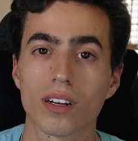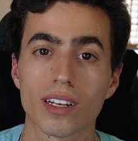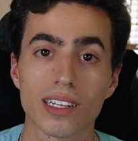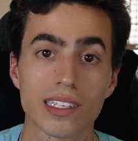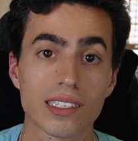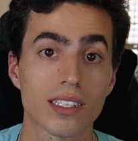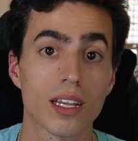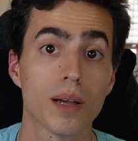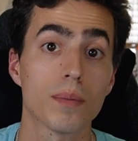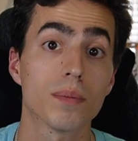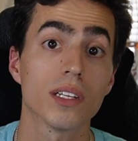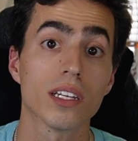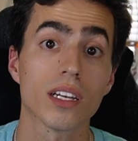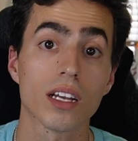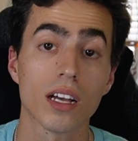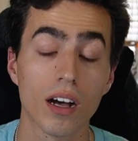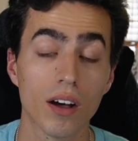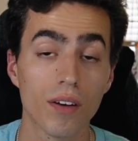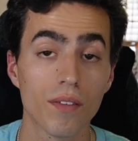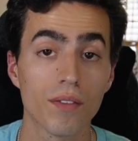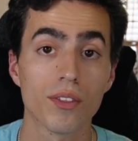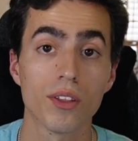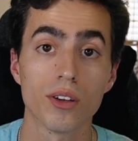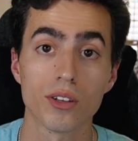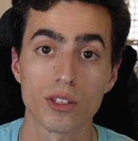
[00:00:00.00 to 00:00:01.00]
accepting
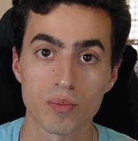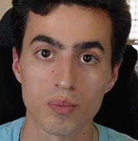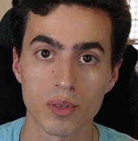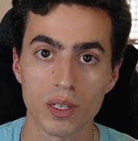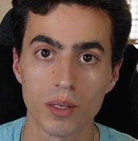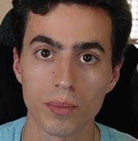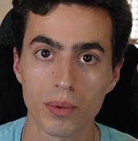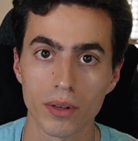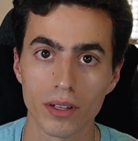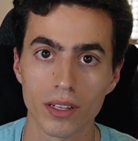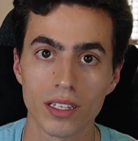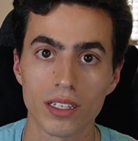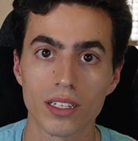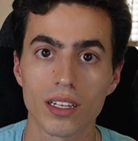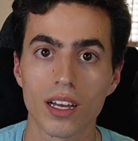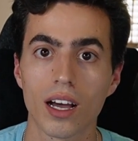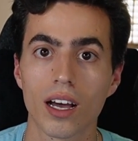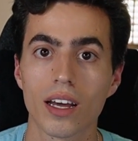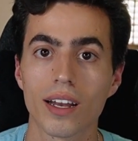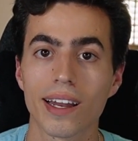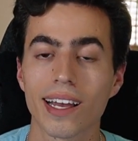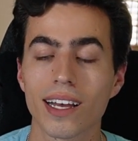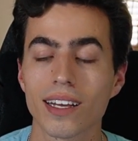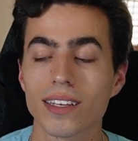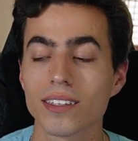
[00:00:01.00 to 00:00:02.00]
of those people and
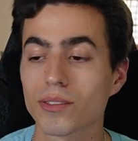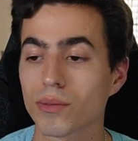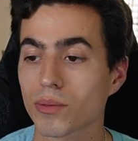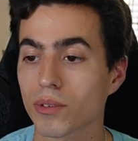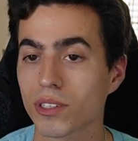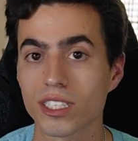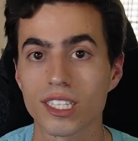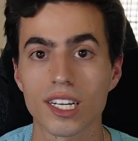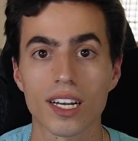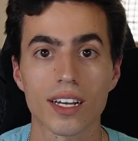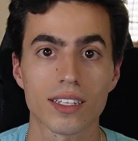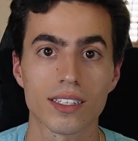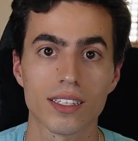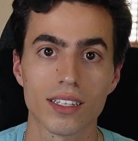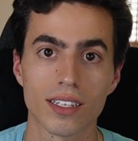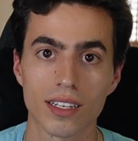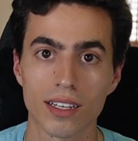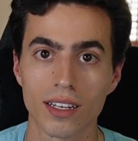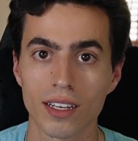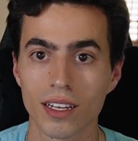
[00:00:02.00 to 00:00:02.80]
not as rejecting.